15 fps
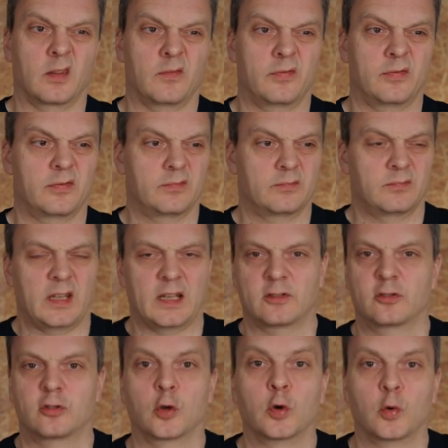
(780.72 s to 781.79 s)
of
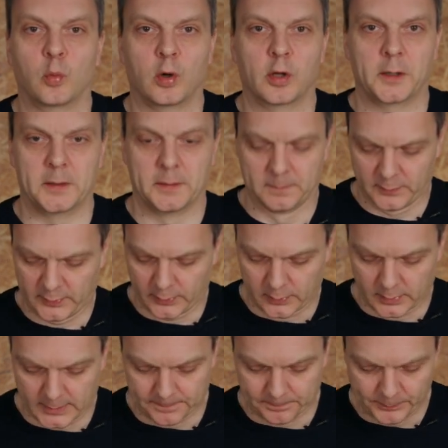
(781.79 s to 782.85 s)
sugar water.
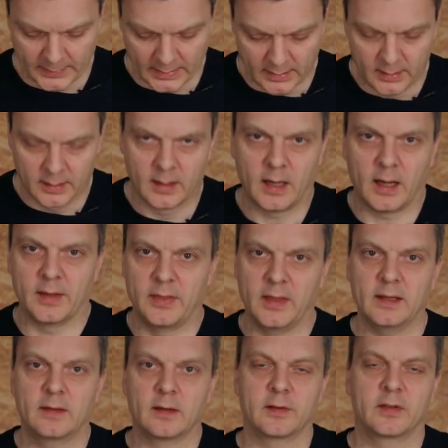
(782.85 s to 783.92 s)
So I
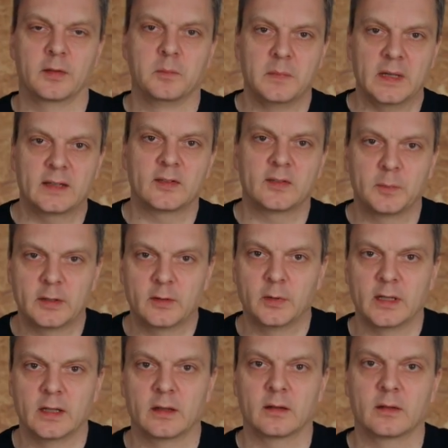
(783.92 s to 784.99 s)
think there is a mix
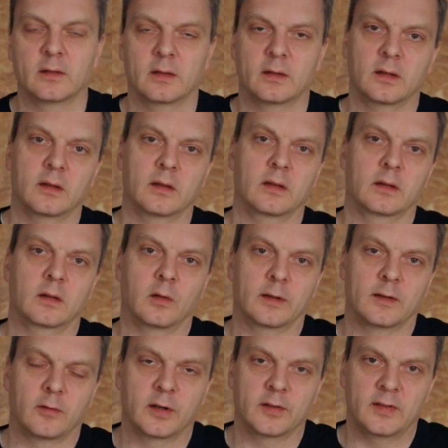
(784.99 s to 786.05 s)
between
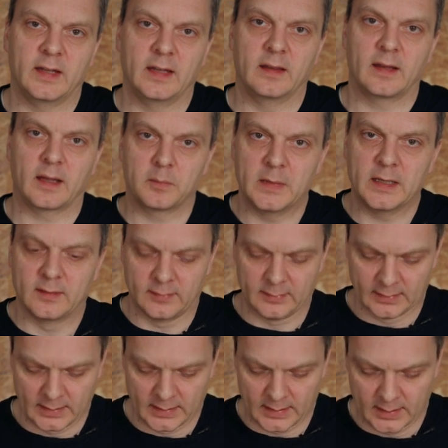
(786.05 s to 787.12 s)
cultivars in that mix,
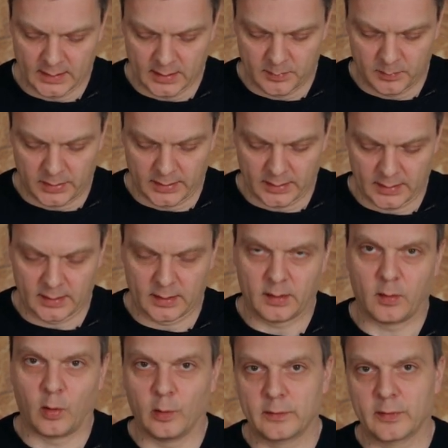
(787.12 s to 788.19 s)
but
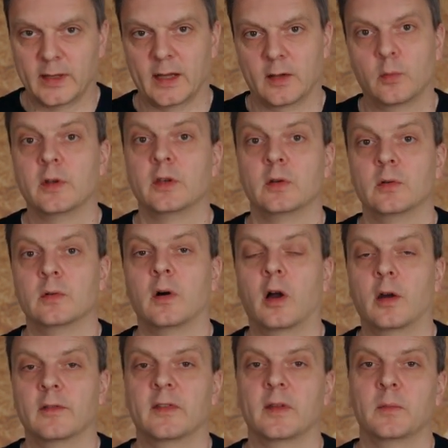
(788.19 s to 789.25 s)
all together, when you
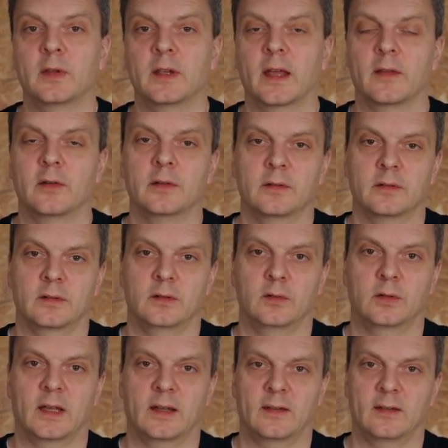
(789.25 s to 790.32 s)
harvest them together, you
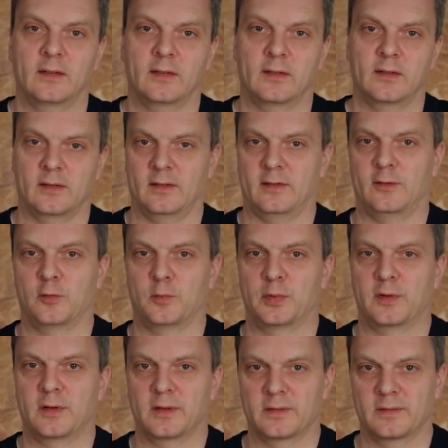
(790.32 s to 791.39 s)
get this
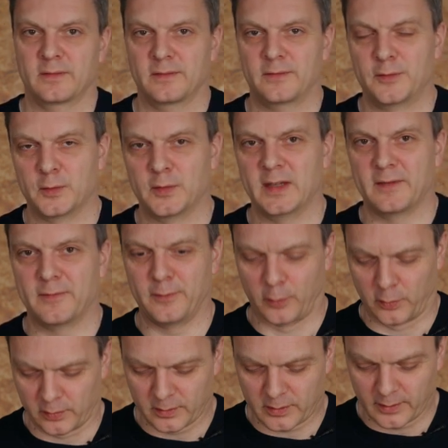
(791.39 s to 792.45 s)
super fruity and
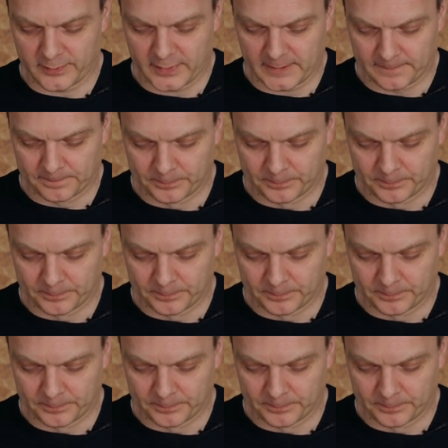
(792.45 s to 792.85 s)
floral coffee.